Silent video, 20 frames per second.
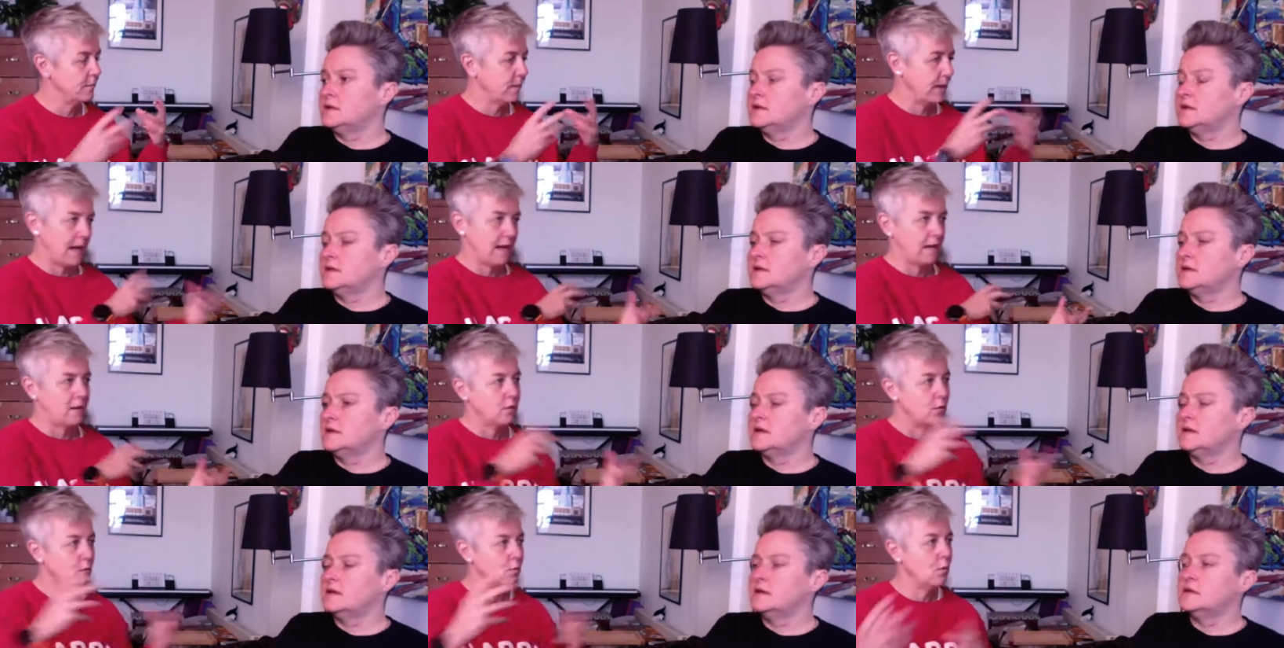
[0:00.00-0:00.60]
Speaker 1: black
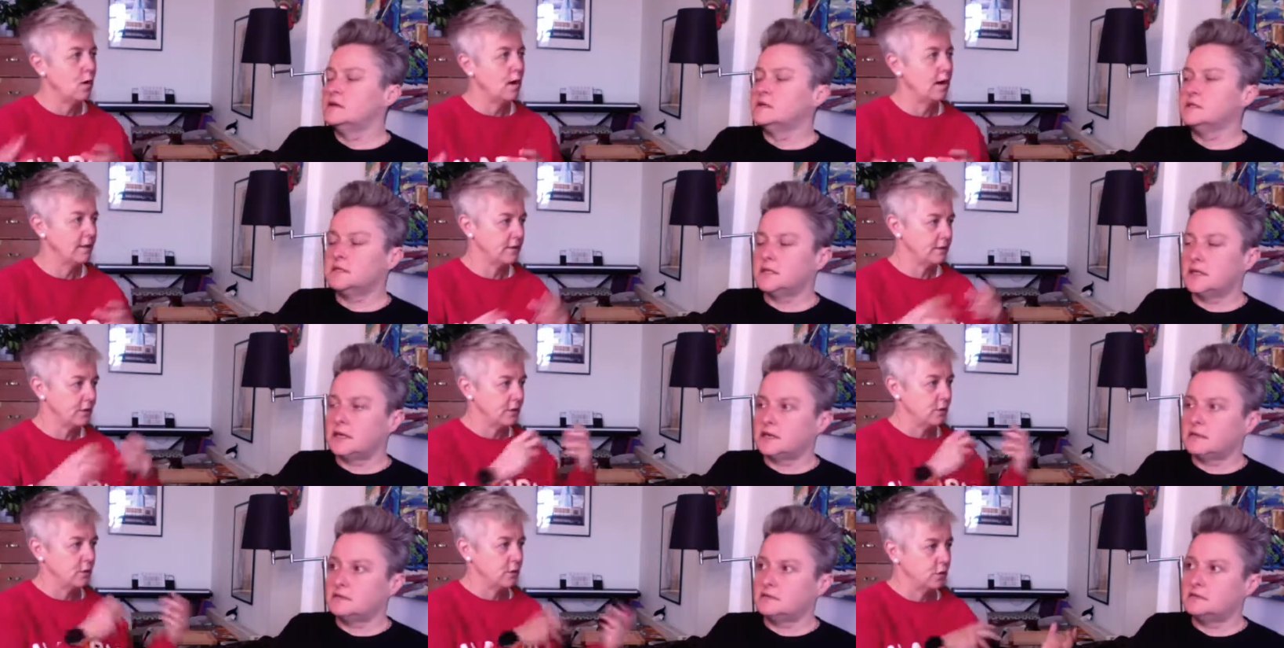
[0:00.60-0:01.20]
and white
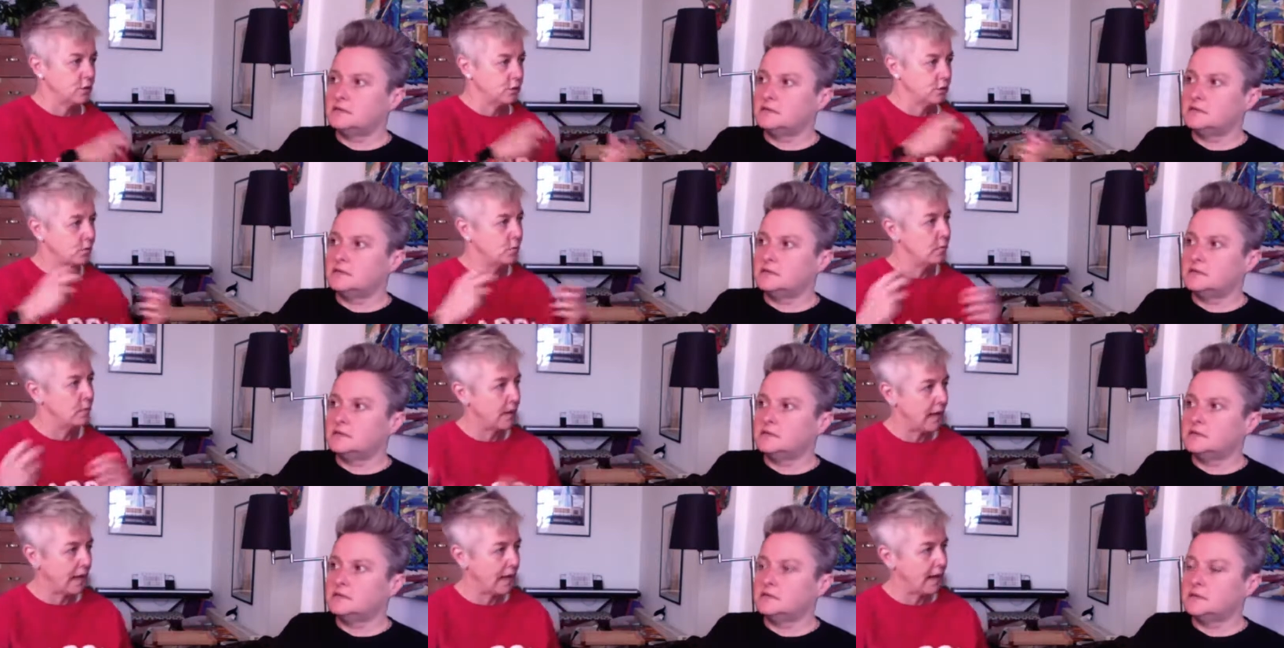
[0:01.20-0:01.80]
yeah. and good and
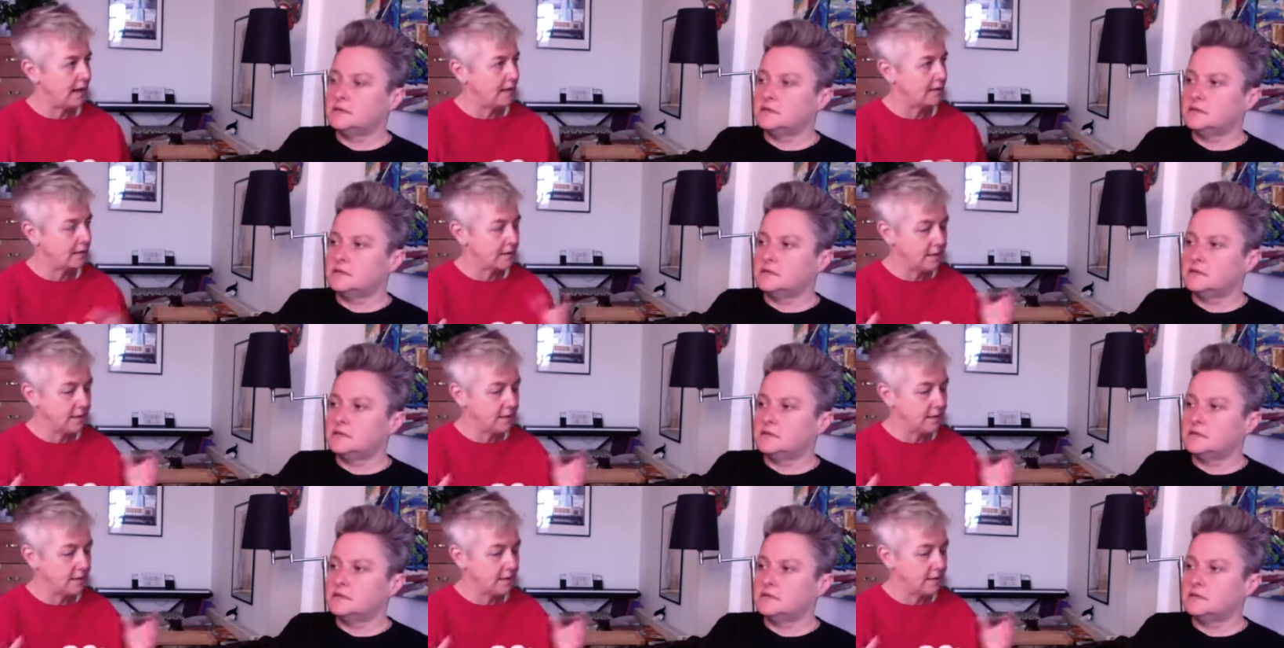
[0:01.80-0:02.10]
bad.